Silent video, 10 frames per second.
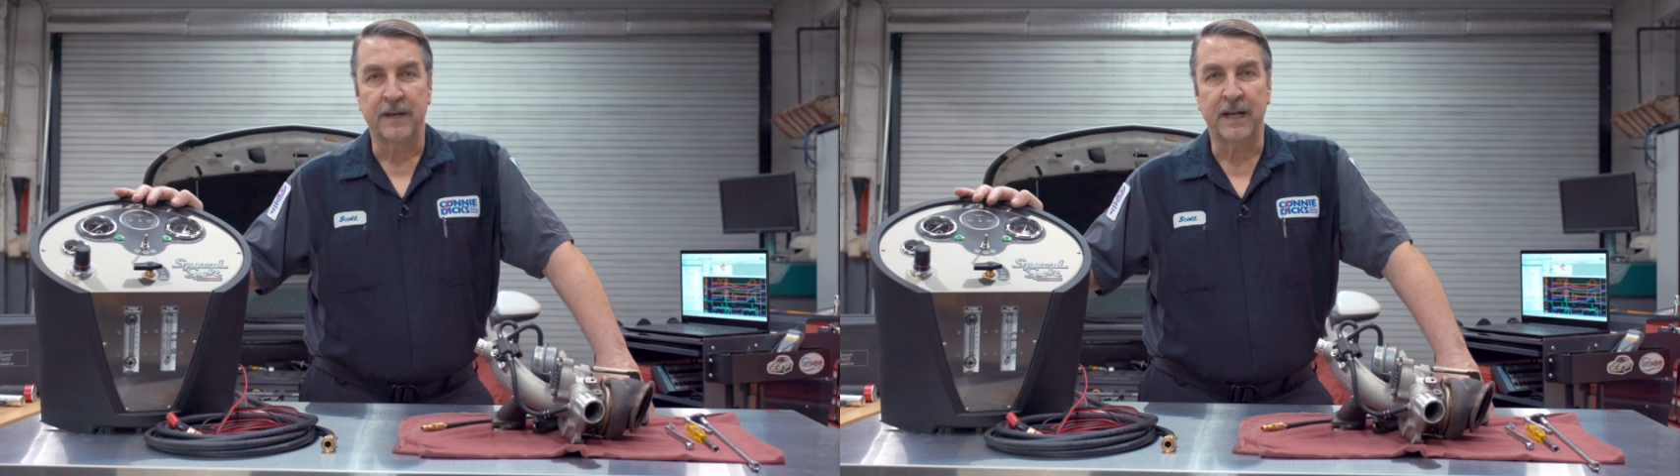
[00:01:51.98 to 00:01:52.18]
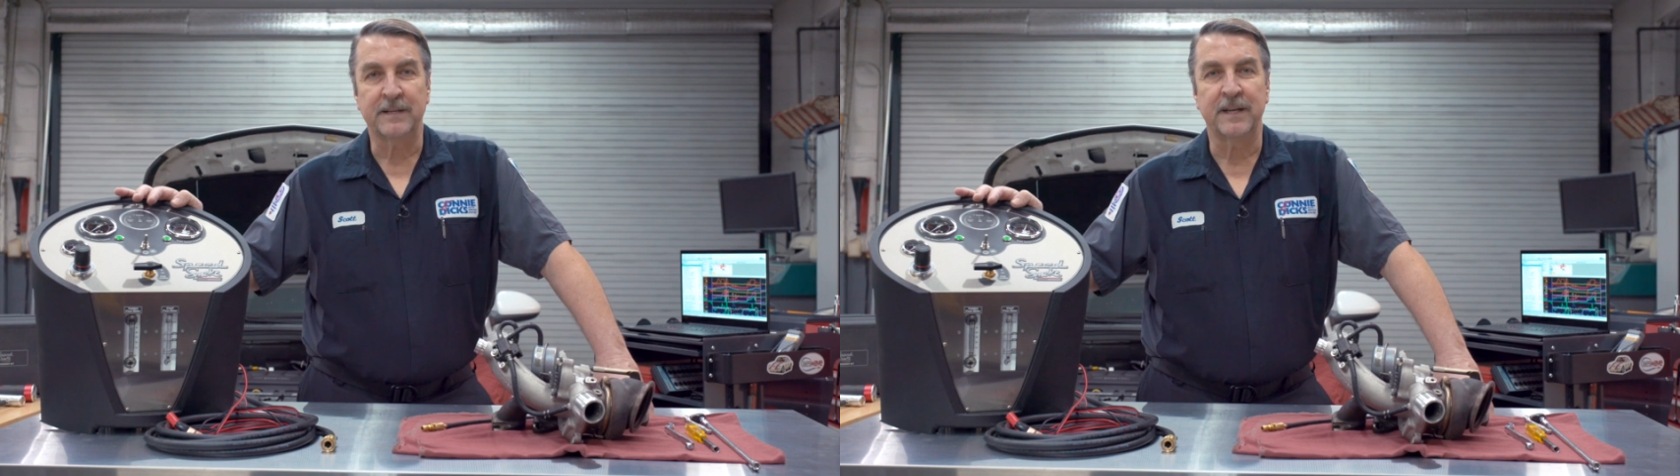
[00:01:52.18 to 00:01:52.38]
The
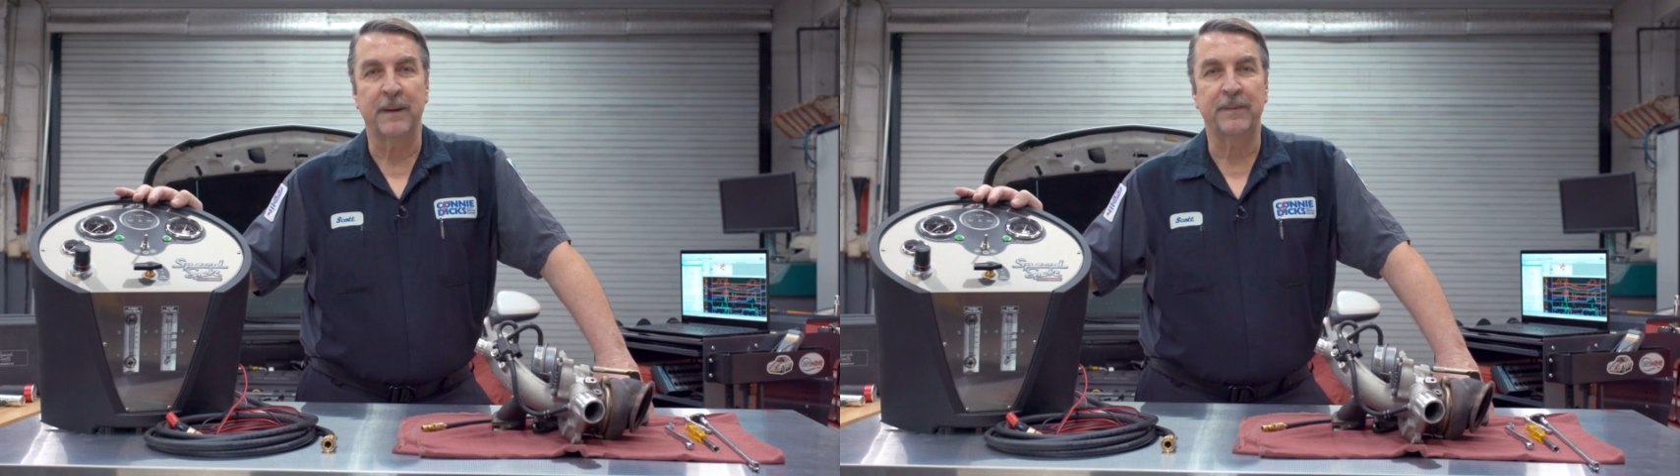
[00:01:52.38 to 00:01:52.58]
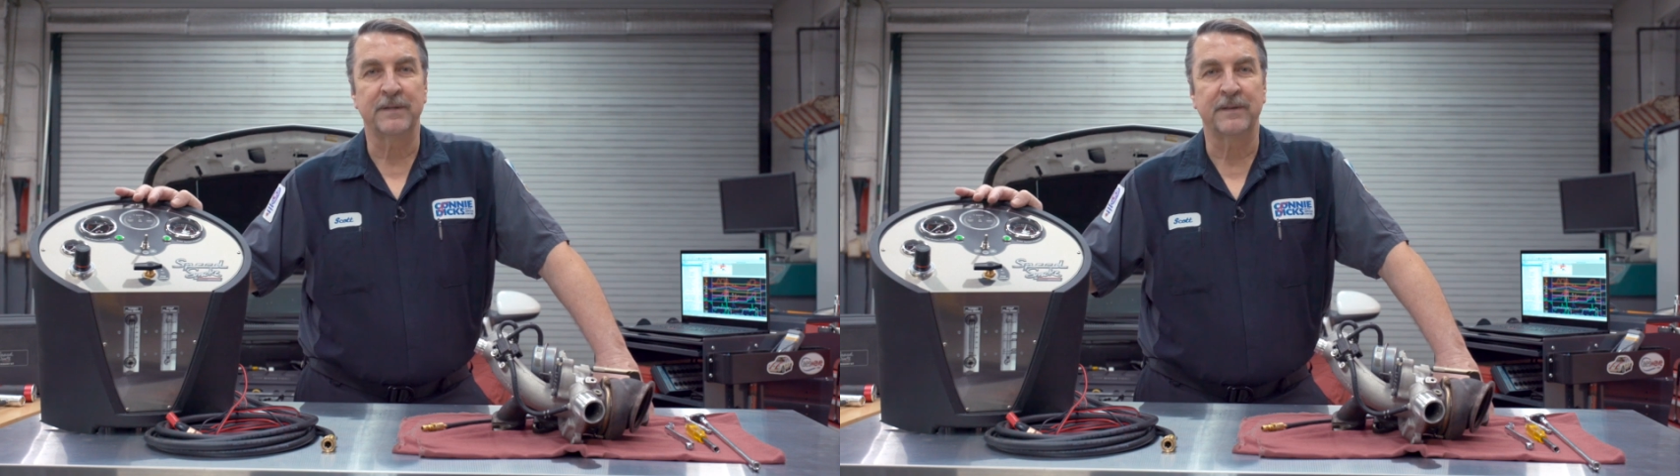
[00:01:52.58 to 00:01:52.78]
next
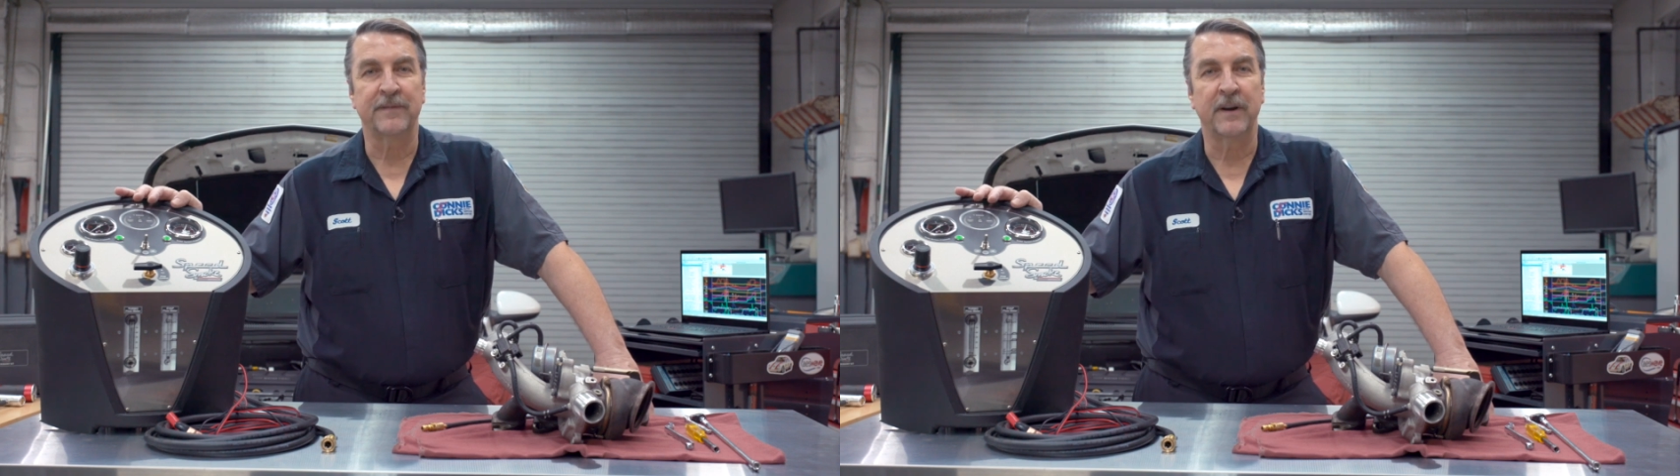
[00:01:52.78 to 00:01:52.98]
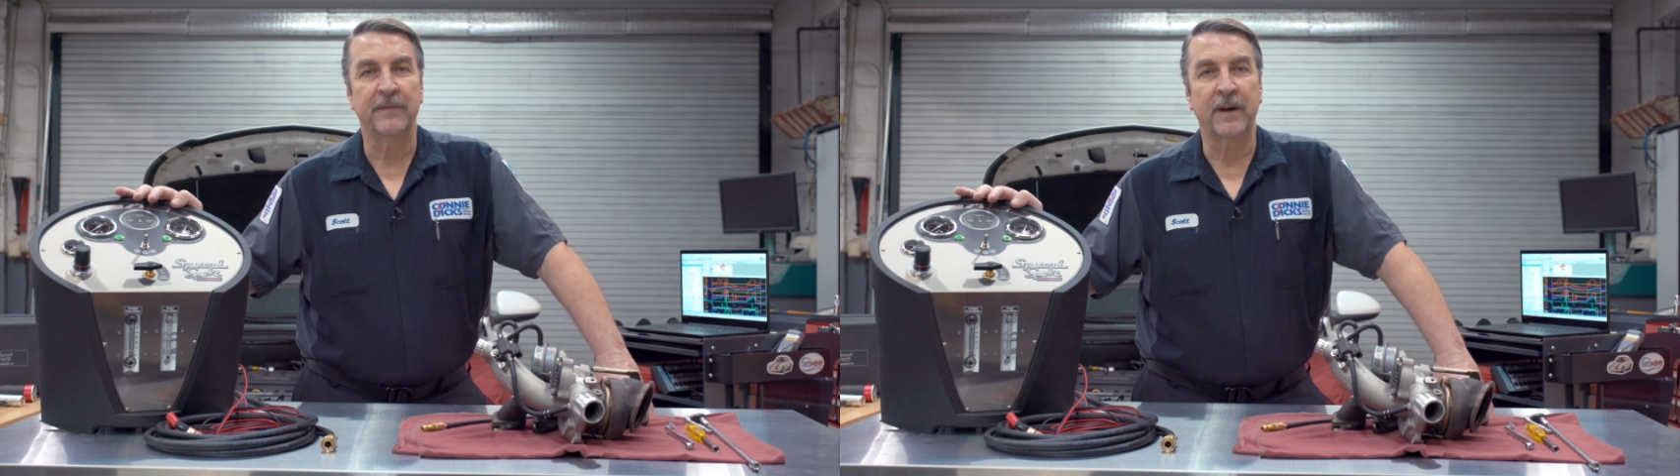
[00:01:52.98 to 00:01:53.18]
step is to
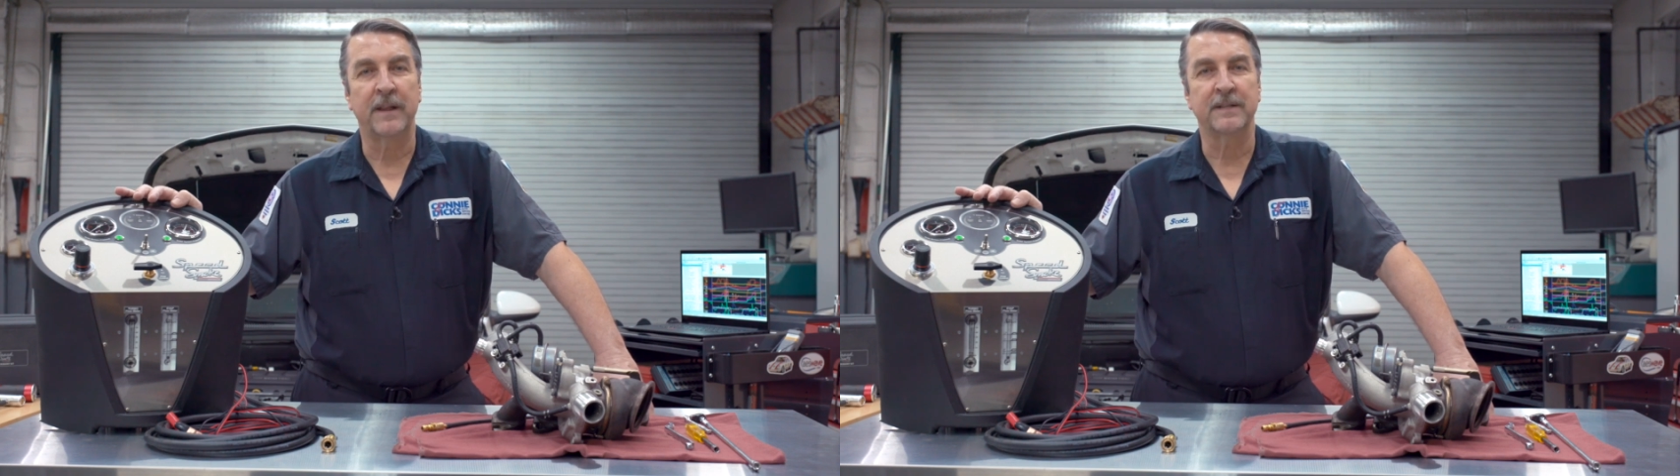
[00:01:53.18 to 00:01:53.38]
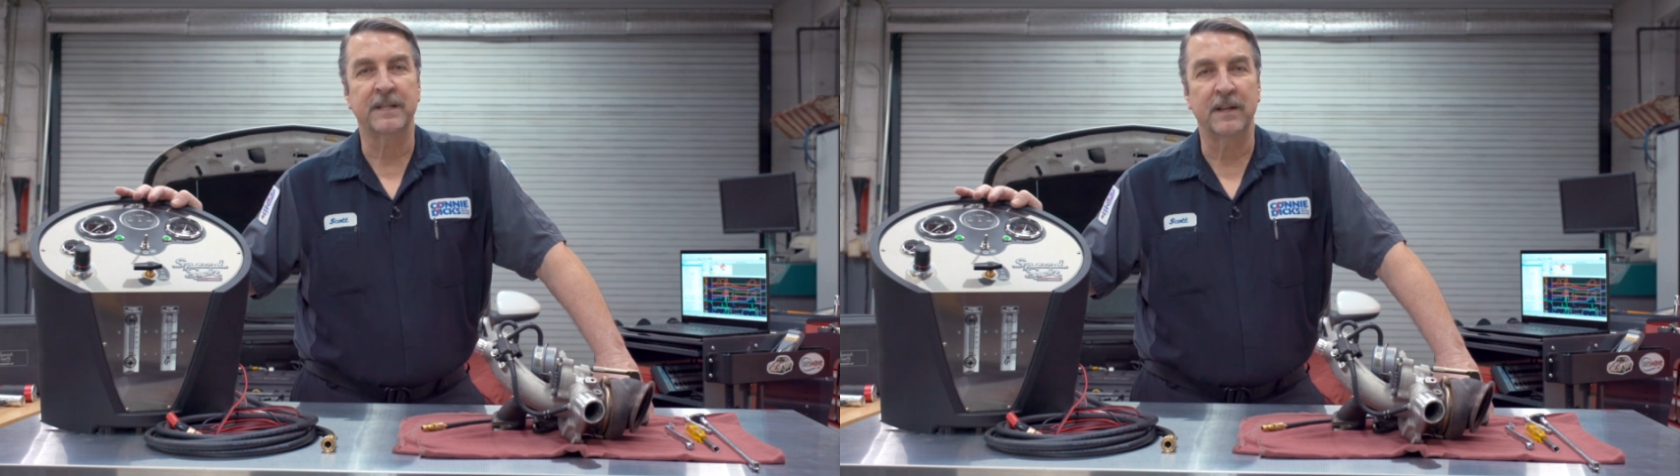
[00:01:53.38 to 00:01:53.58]

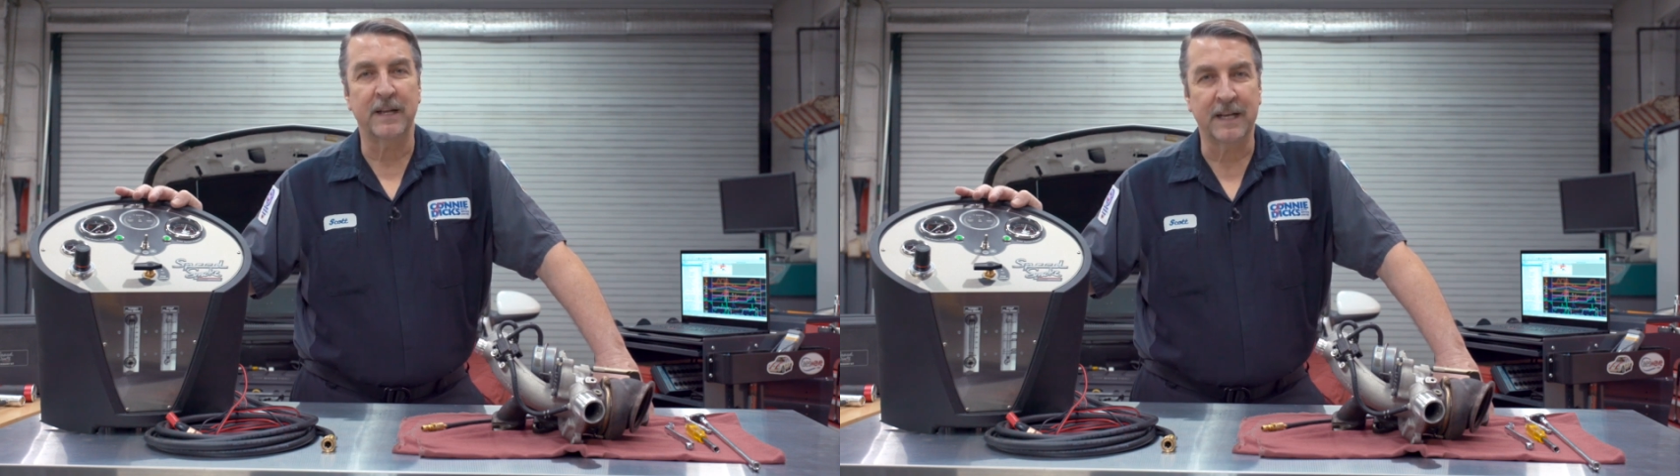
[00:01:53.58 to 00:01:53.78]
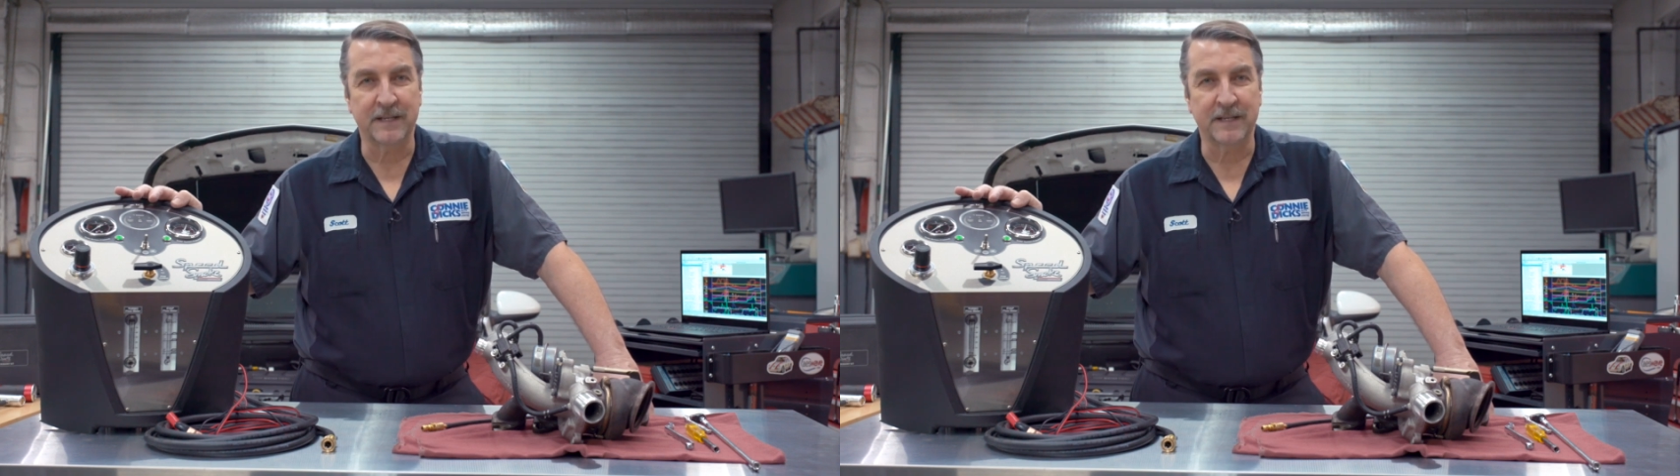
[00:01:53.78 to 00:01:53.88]
verify the sealing